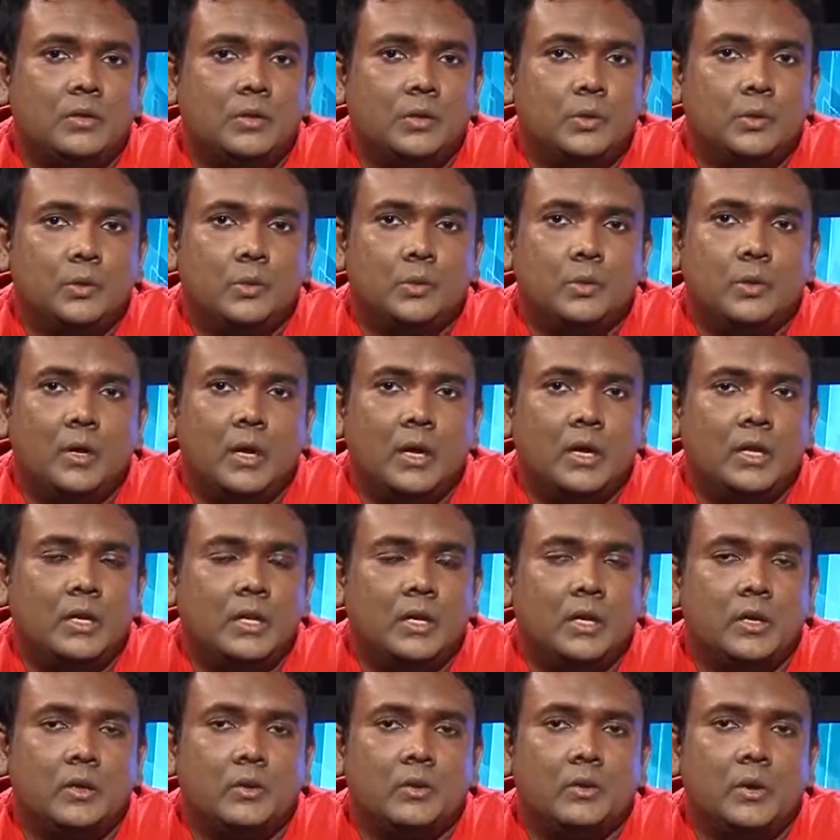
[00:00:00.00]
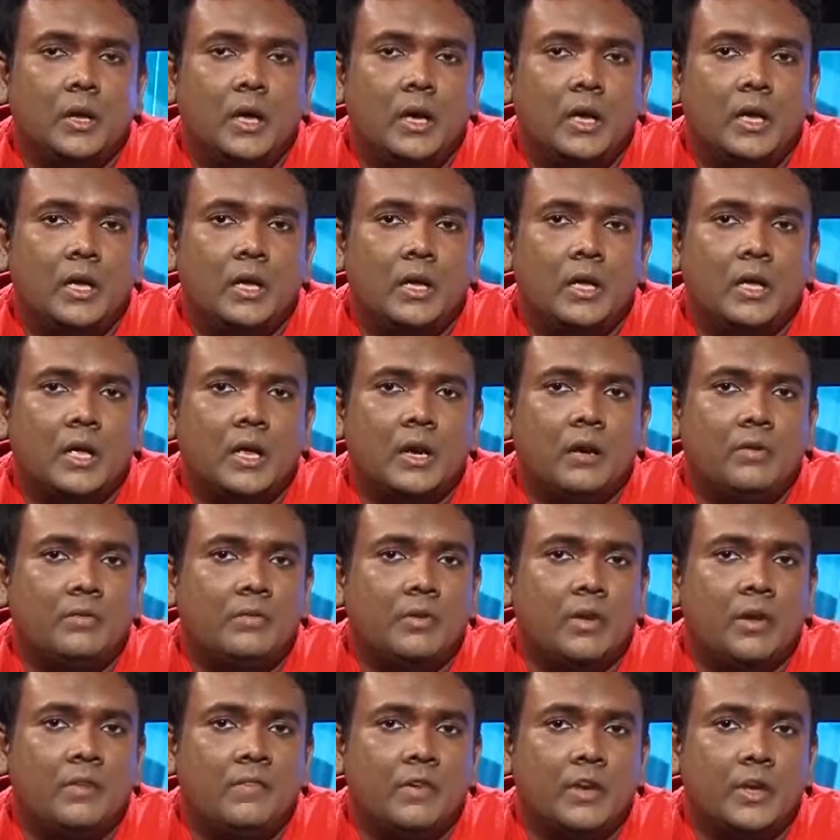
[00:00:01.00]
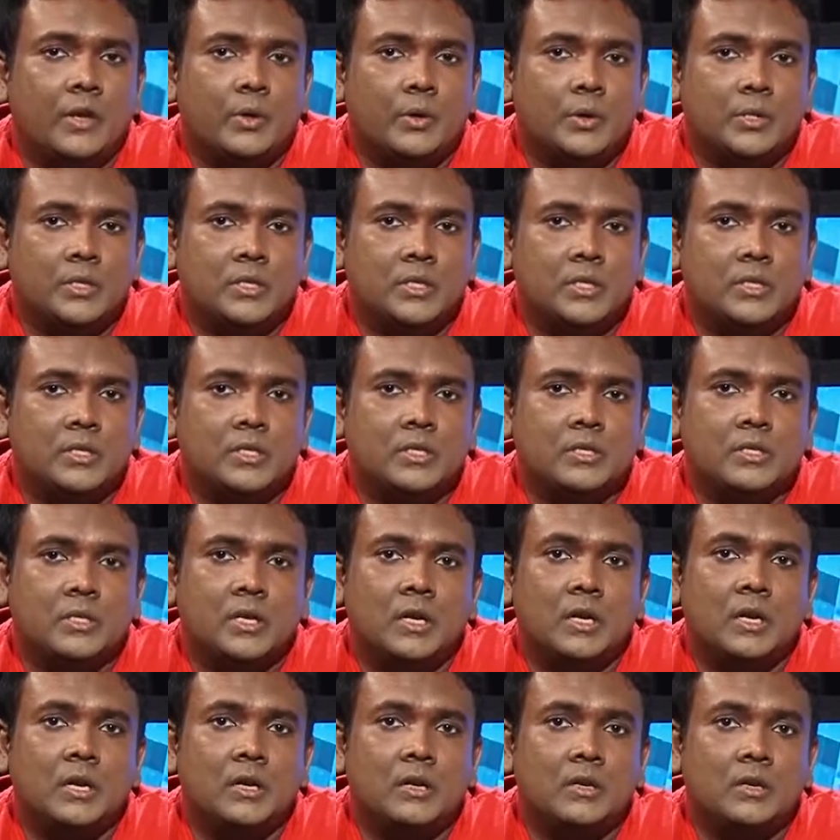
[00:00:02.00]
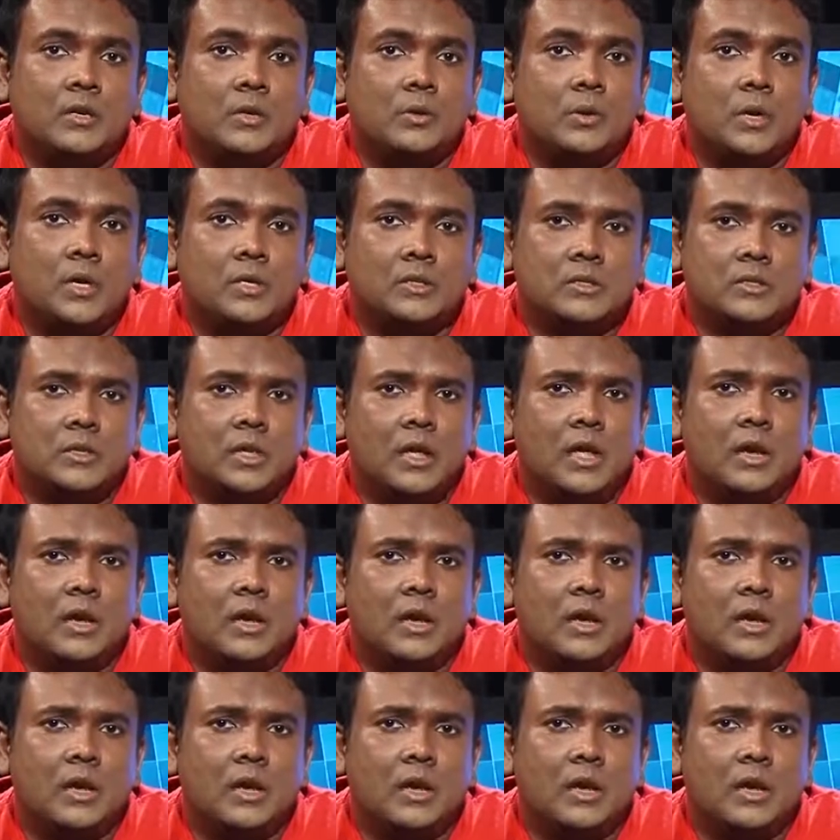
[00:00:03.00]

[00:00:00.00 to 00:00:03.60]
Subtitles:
do anything you like. And if you have any questions, just send it to us,